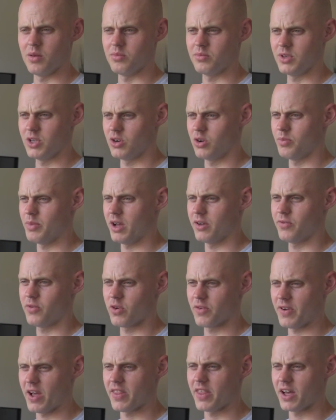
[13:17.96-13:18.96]
you know, about
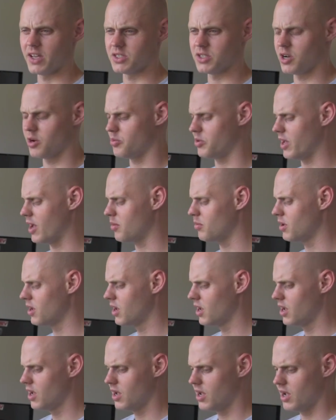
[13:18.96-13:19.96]
4,000 or 5,000 RPM,
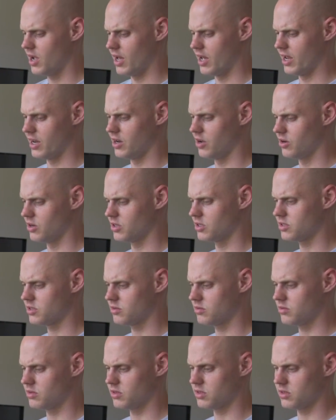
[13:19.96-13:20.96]
and I noticed
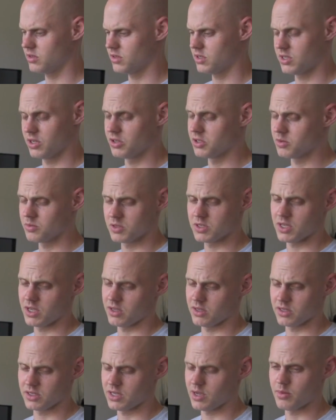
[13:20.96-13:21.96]
still the
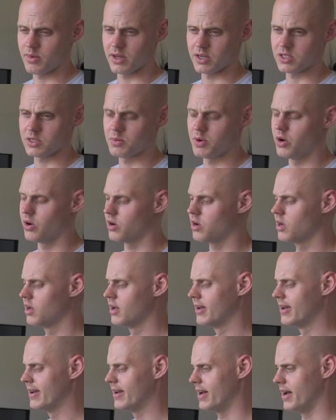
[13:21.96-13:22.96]
same amount of smoke.
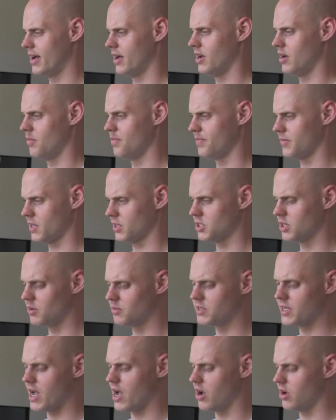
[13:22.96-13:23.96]
I
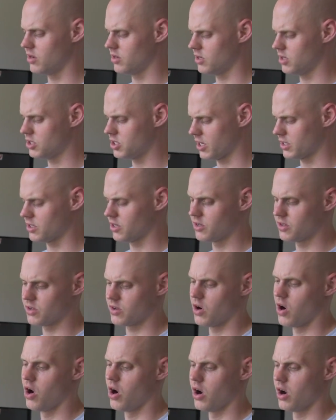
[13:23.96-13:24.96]
jumped out, I checked under the
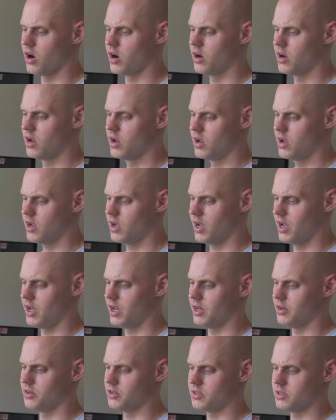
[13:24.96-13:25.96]
car,
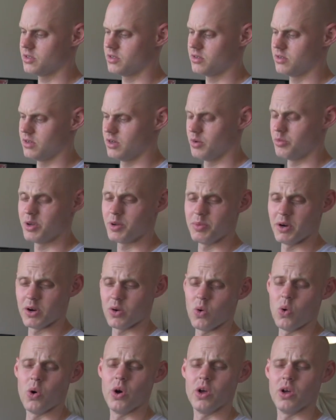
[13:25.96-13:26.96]
and there's, you know, big
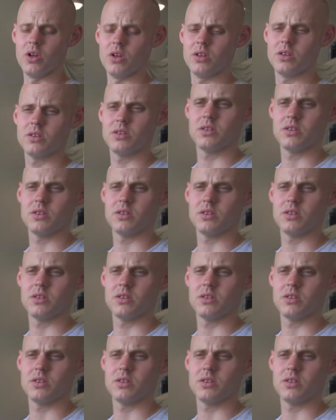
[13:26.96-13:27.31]
puddle of oil.